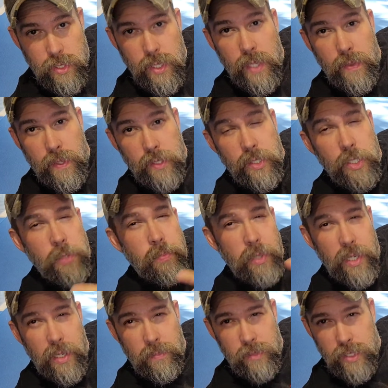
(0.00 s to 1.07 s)
and this has
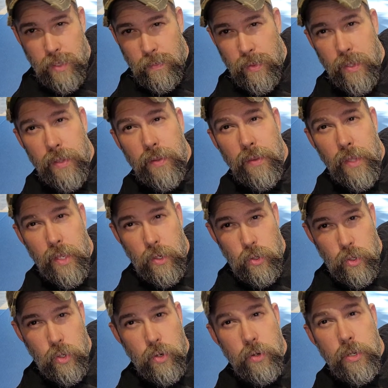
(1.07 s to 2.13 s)
become something that
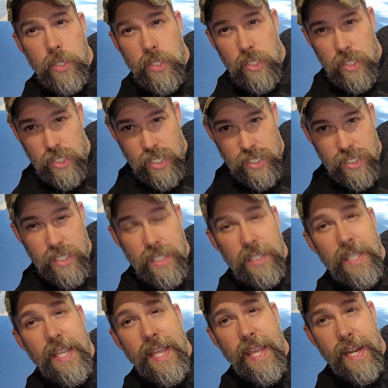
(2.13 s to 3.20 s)
you're
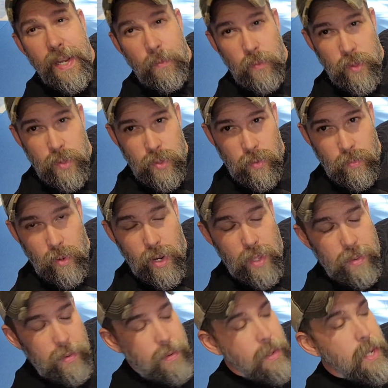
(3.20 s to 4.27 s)
consistently hitting with your
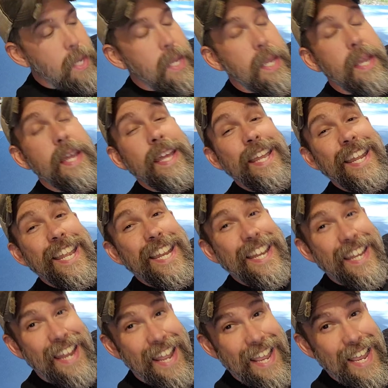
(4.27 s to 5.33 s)
breath,
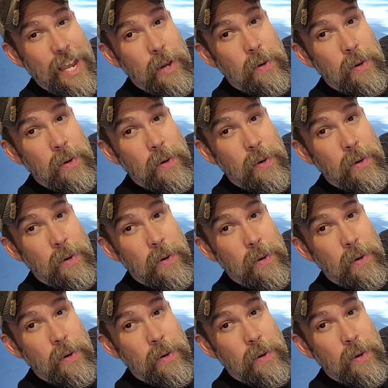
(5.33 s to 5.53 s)
now